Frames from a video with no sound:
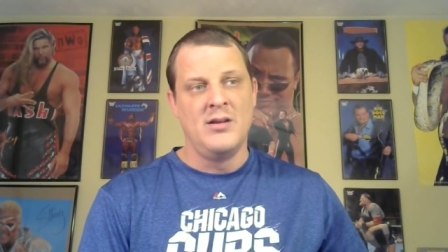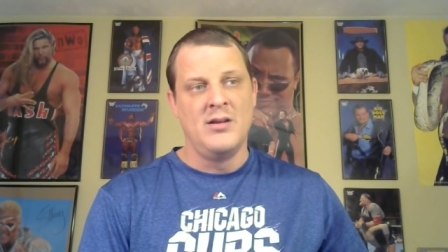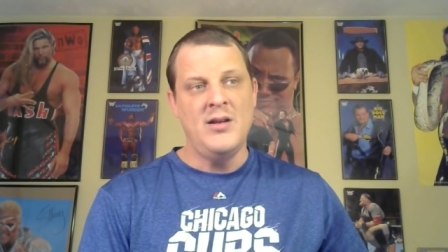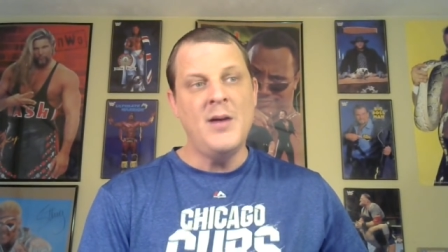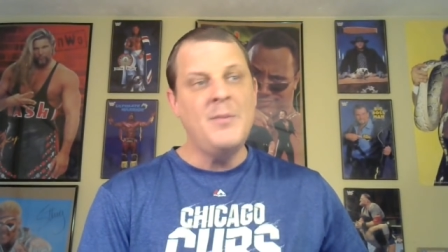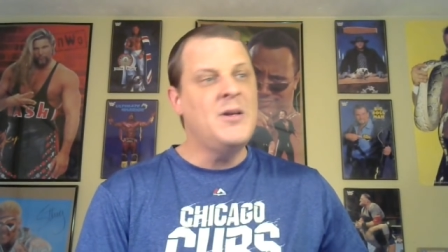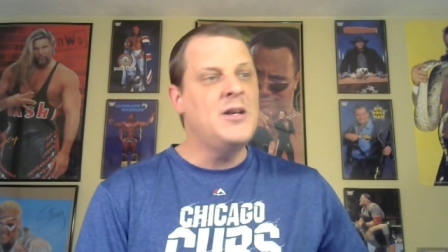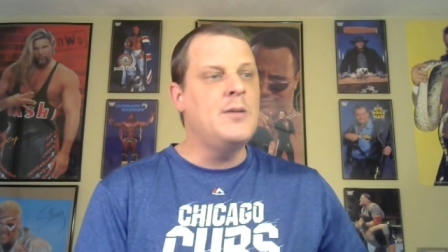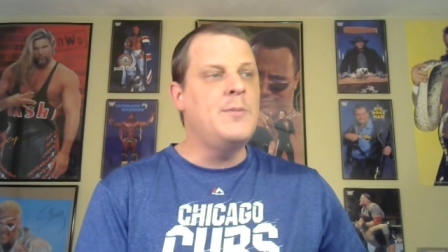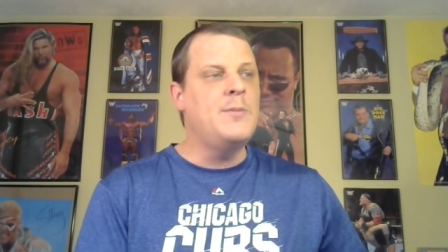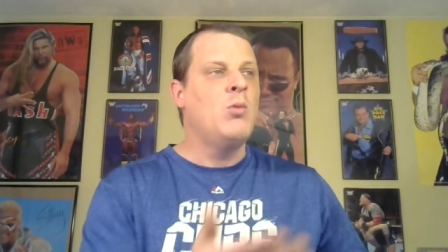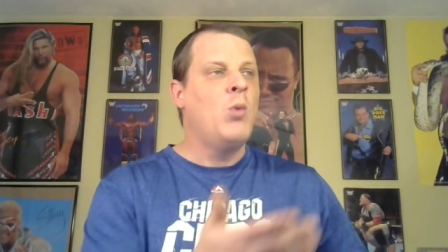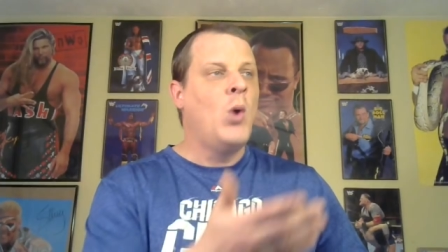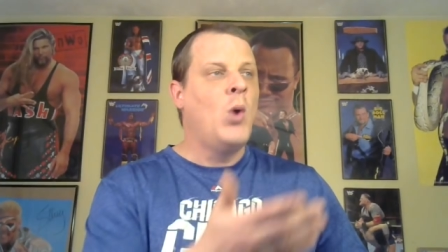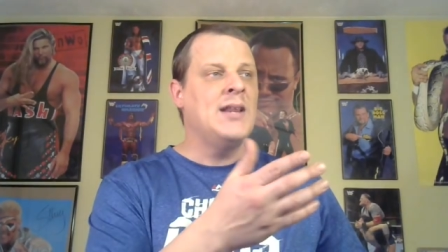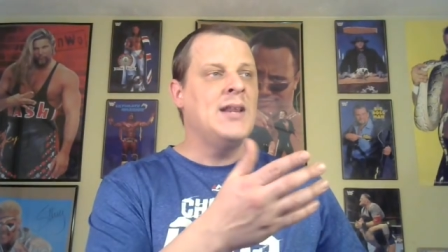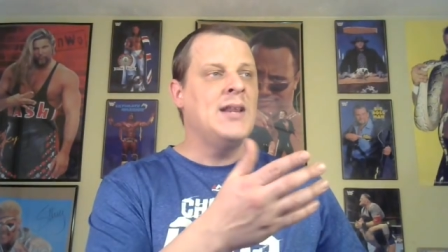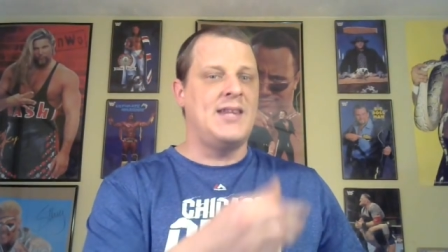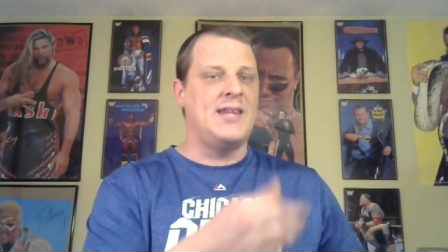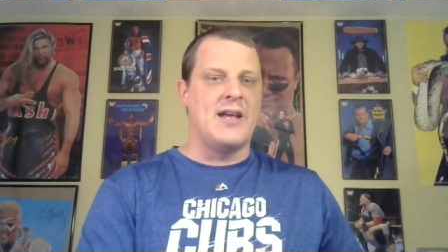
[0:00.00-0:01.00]
I mean, it'd be
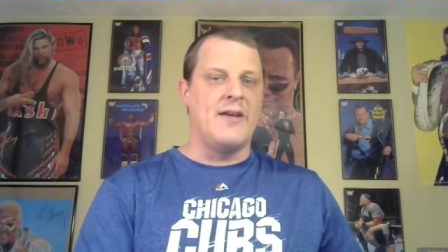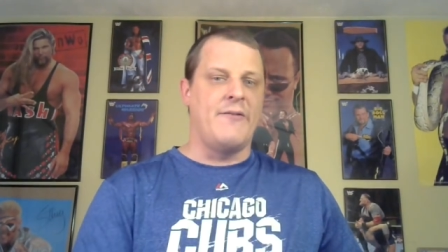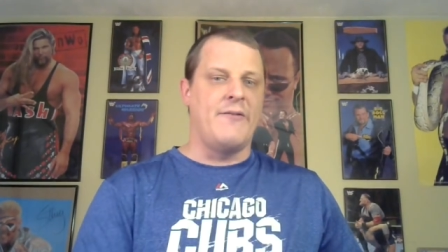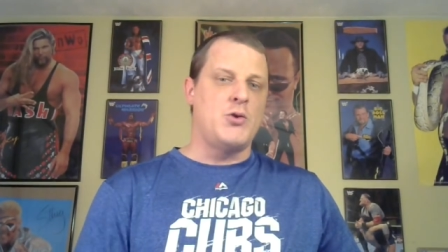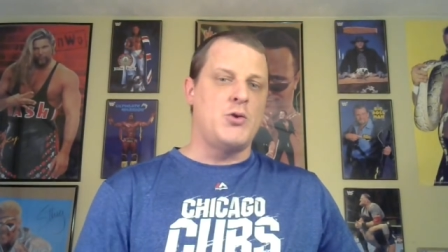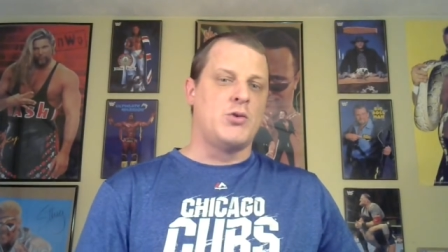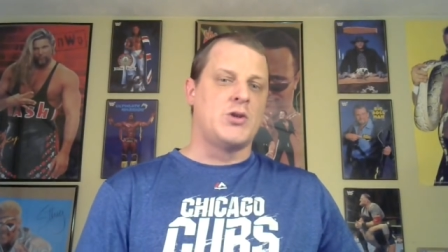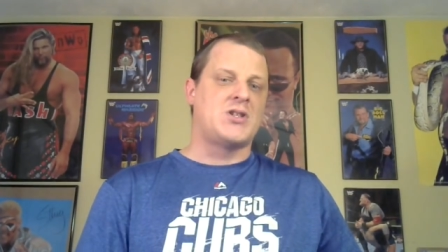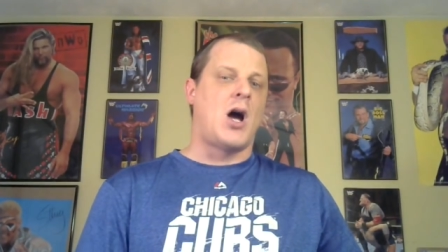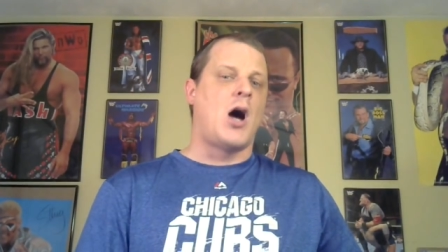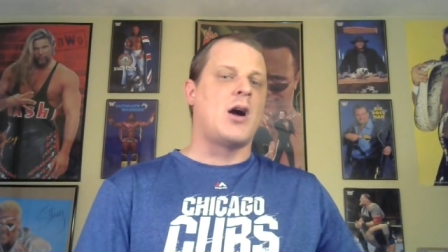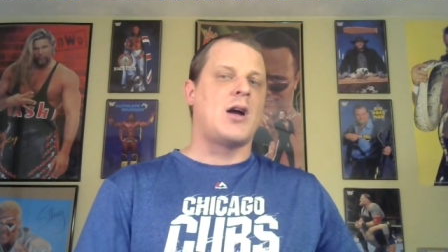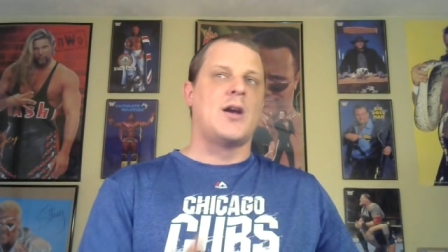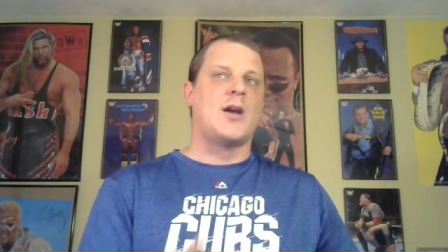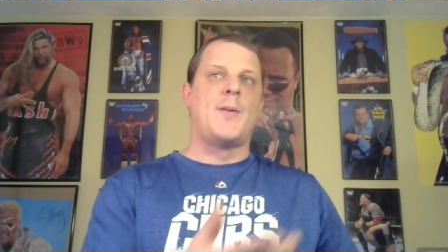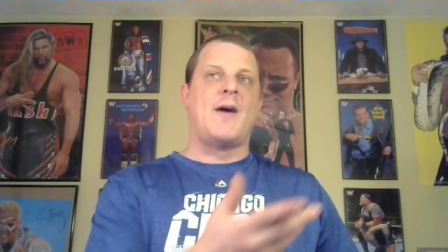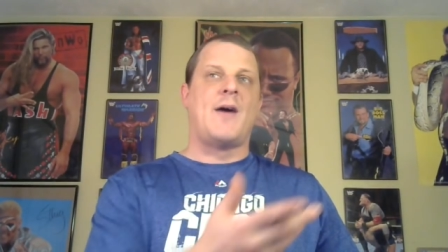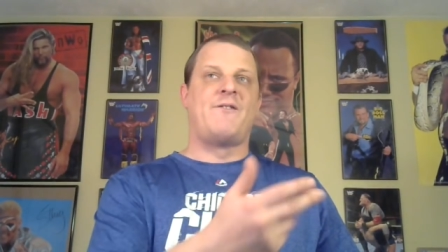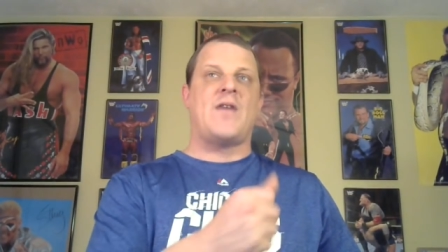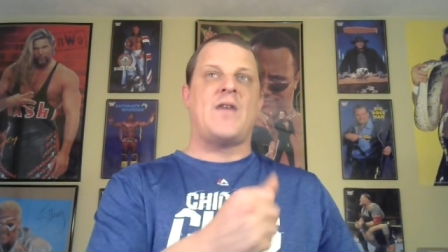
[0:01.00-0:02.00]
one thing if you were talking
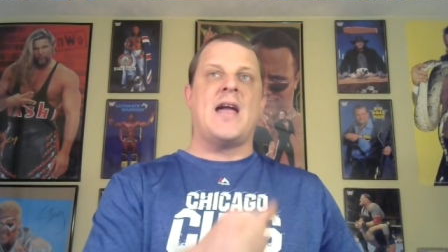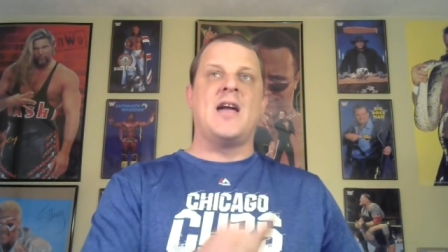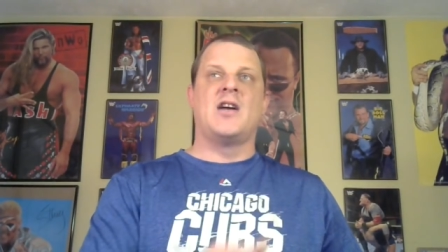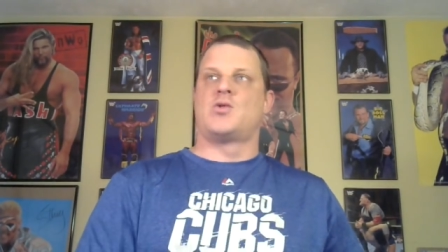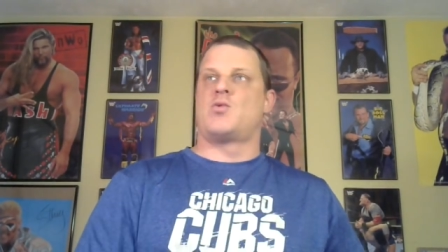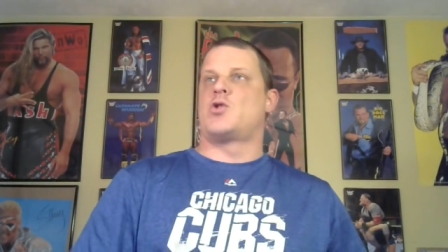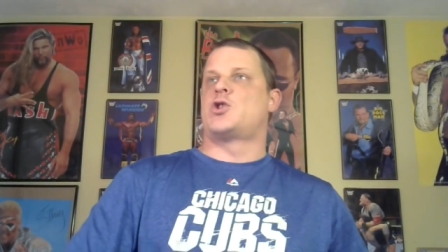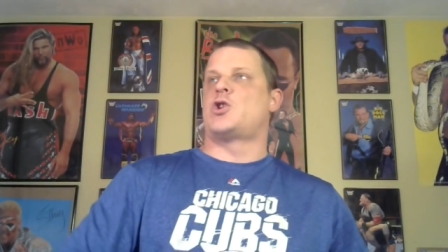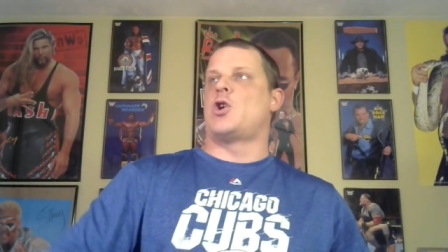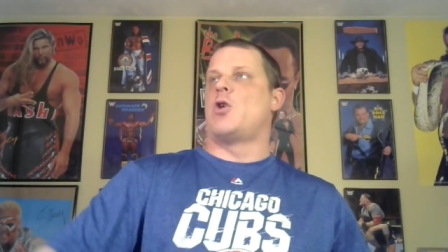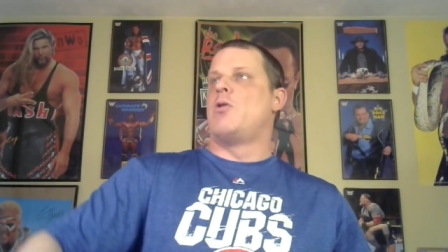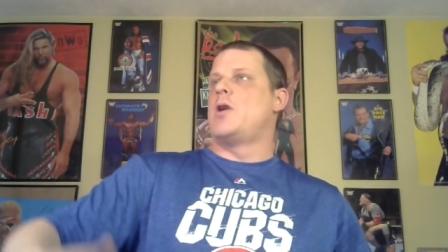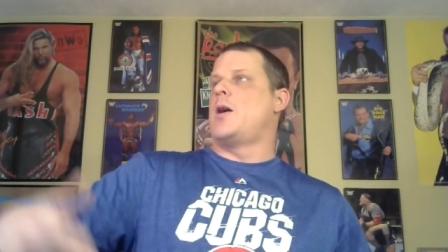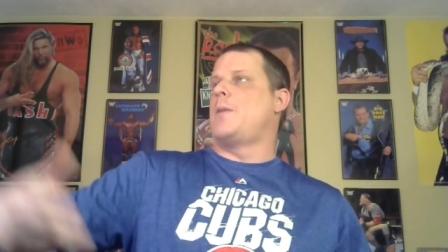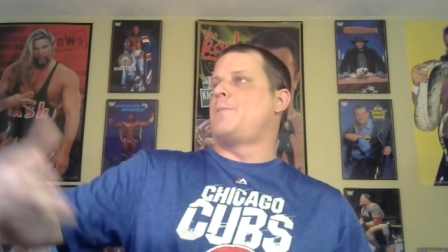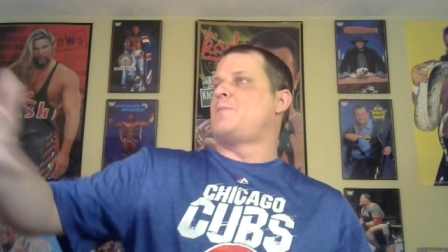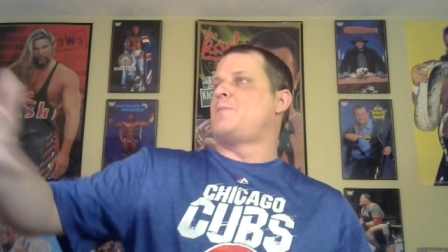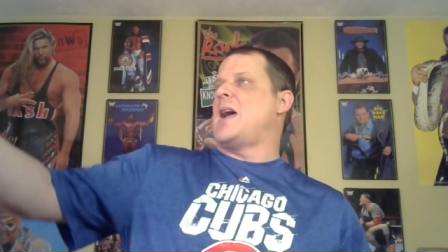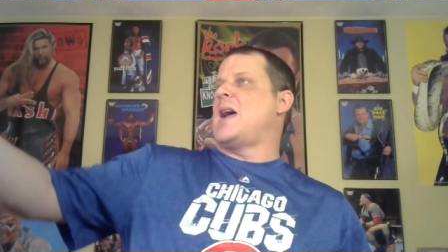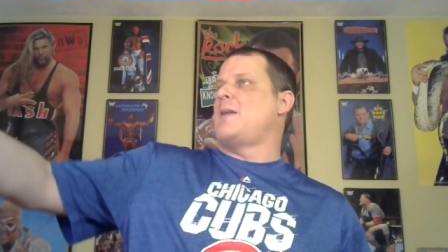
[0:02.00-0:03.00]
about fans who were showing
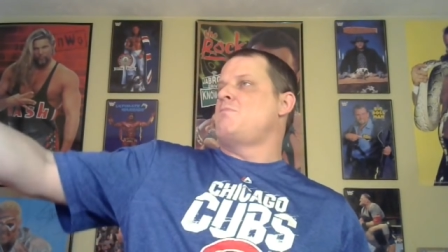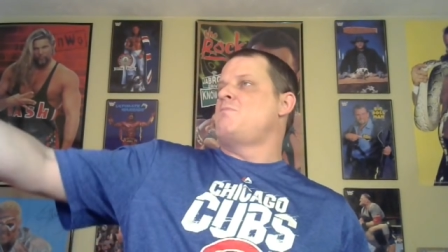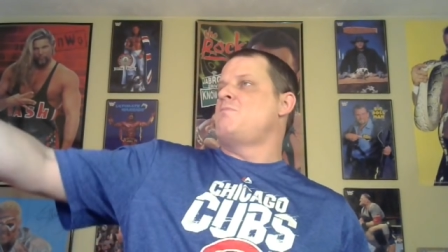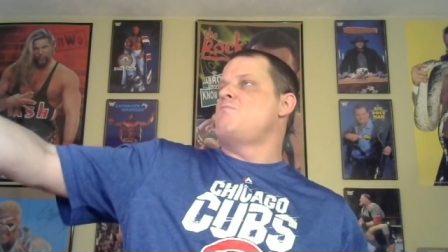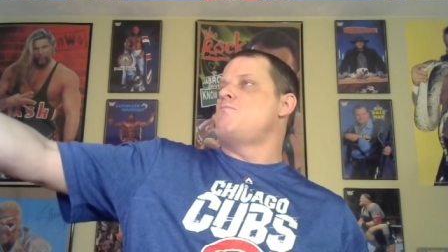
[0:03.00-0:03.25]
up at